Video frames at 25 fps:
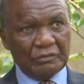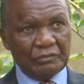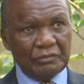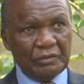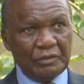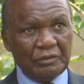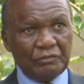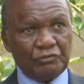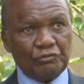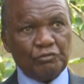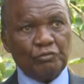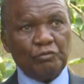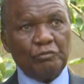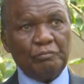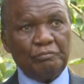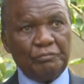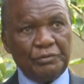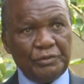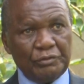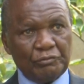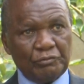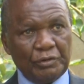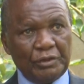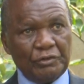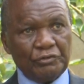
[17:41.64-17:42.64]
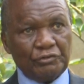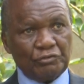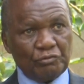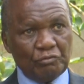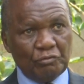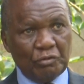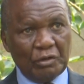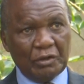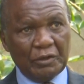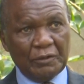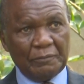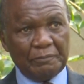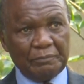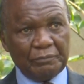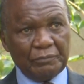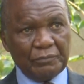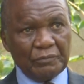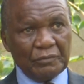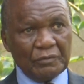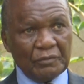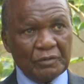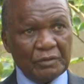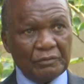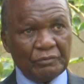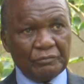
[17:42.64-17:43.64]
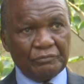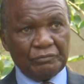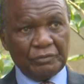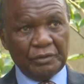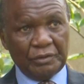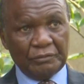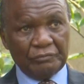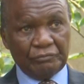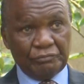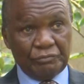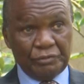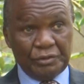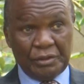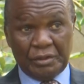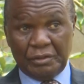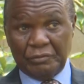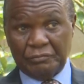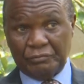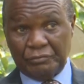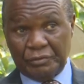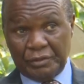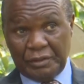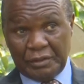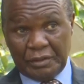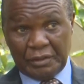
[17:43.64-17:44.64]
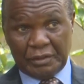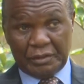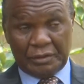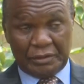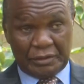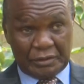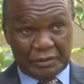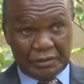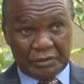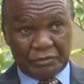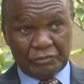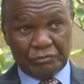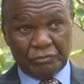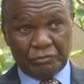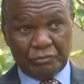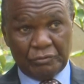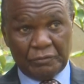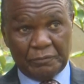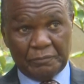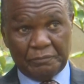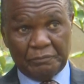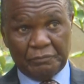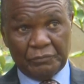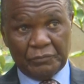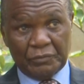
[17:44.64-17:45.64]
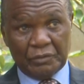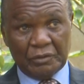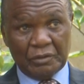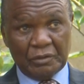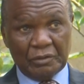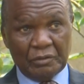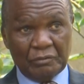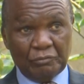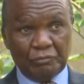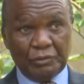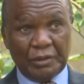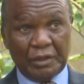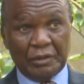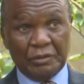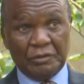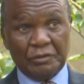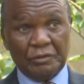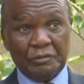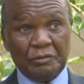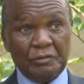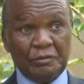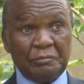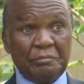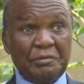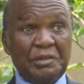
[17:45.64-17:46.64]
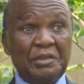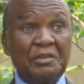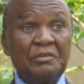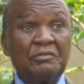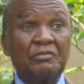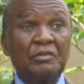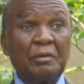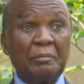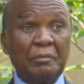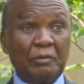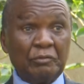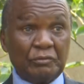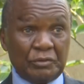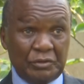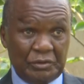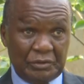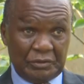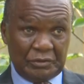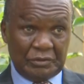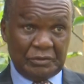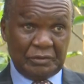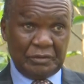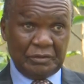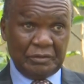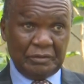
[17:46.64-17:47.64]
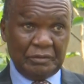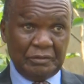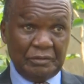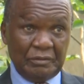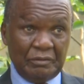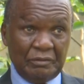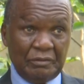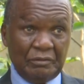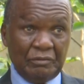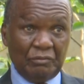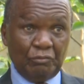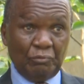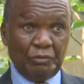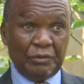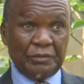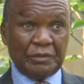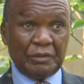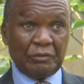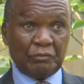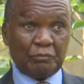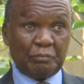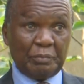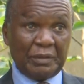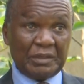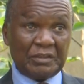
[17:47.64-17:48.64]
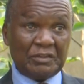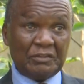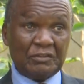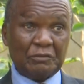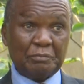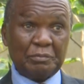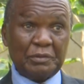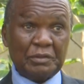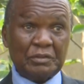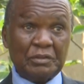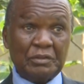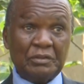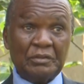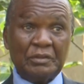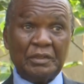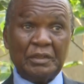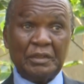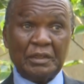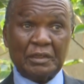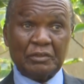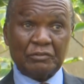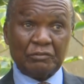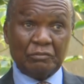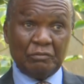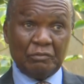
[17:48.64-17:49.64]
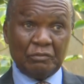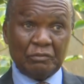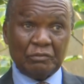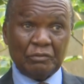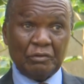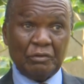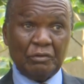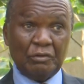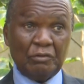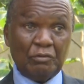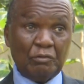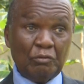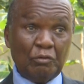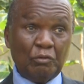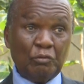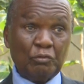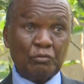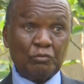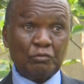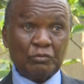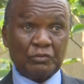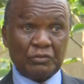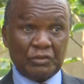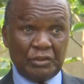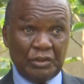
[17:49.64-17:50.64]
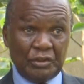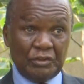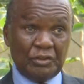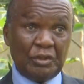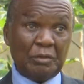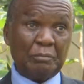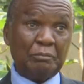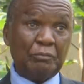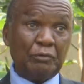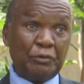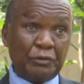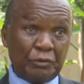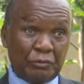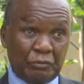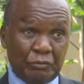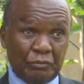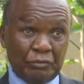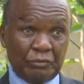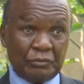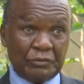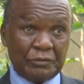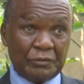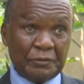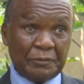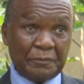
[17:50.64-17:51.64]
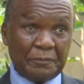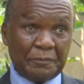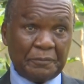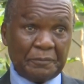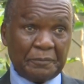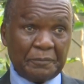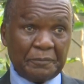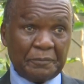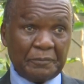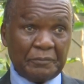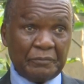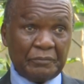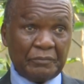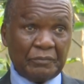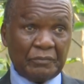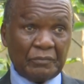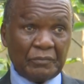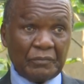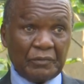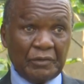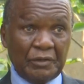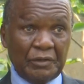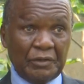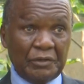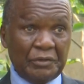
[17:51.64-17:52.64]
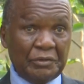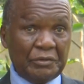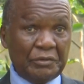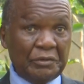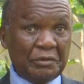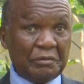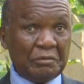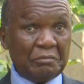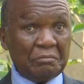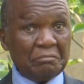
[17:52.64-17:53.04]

they should be to ensure a free and fair election, we had debates about it, whether to participate in the elections or to stage a boycott. And